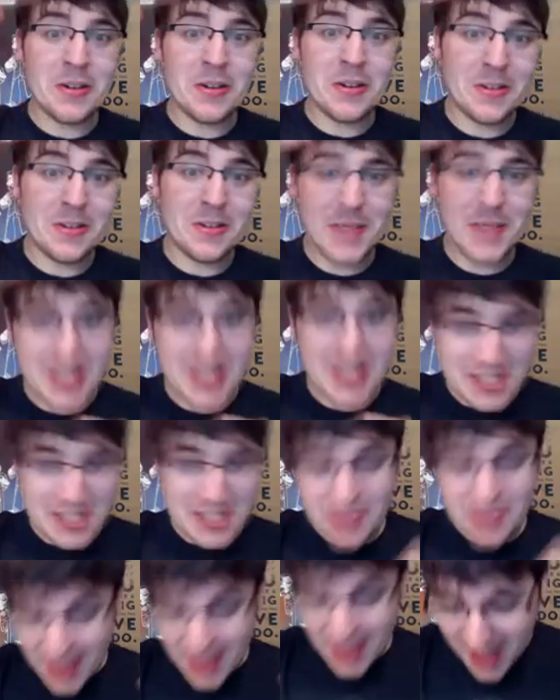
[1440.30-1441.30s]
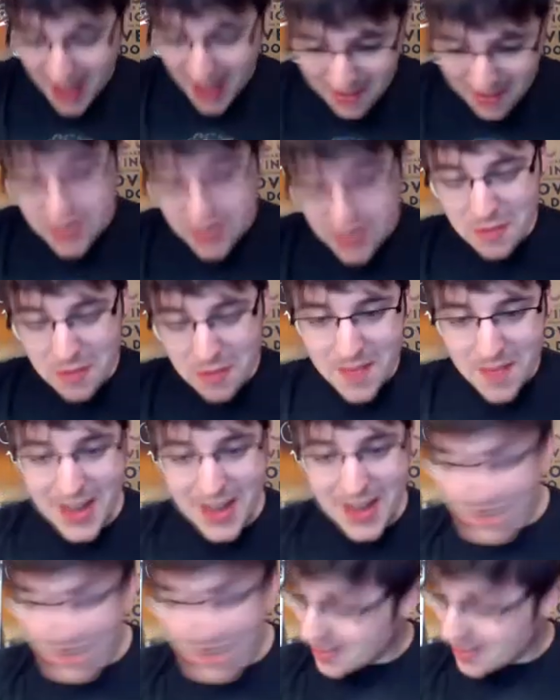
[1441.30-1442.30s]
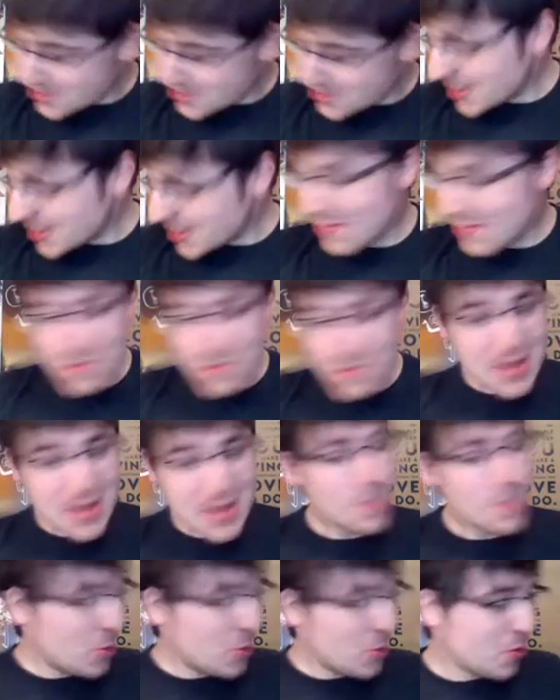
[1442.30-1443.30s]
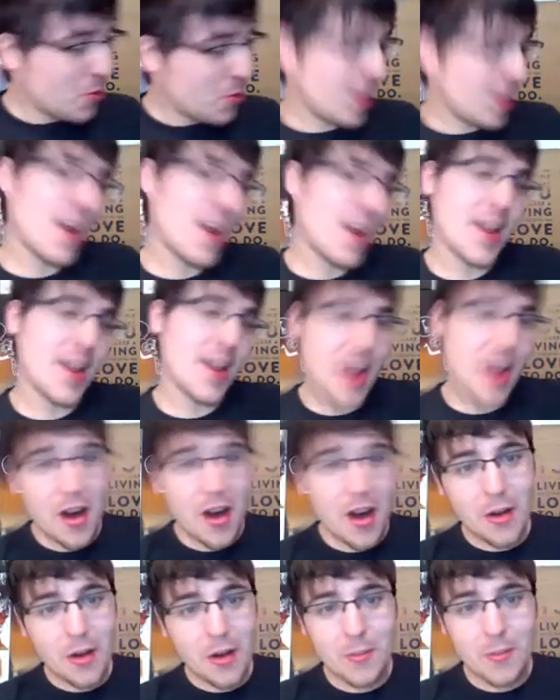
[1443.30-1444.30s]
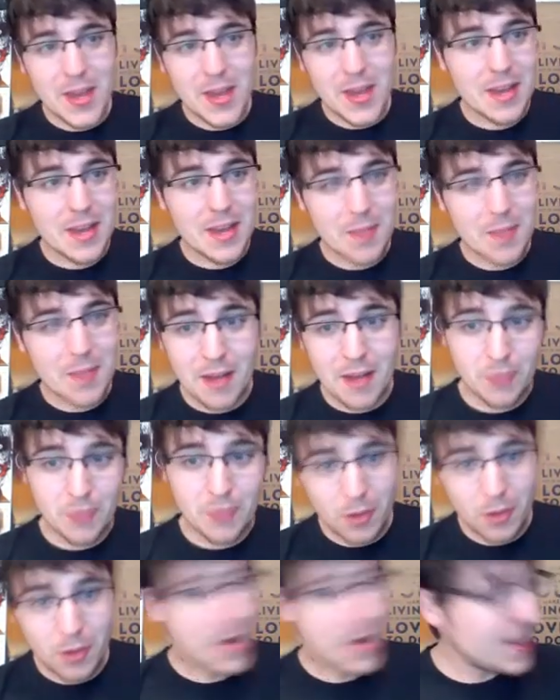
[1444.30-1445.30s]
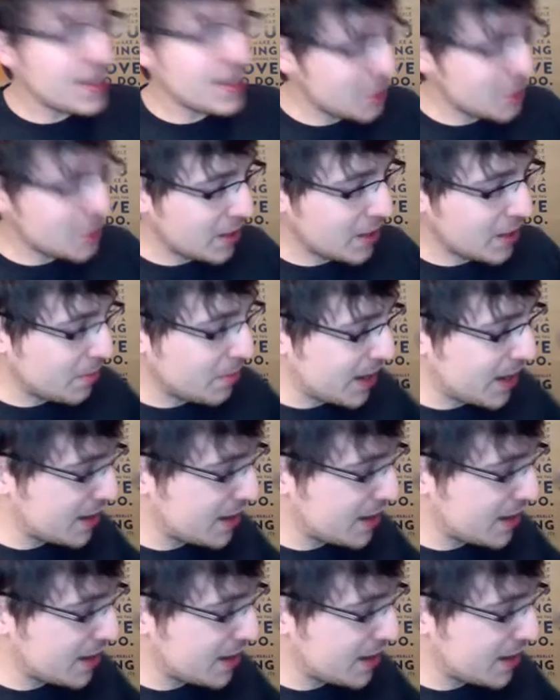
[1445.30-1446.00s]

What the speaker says: because if you have too many, there's going to be people who are like, oh, me and my 4 buddies are going to play in this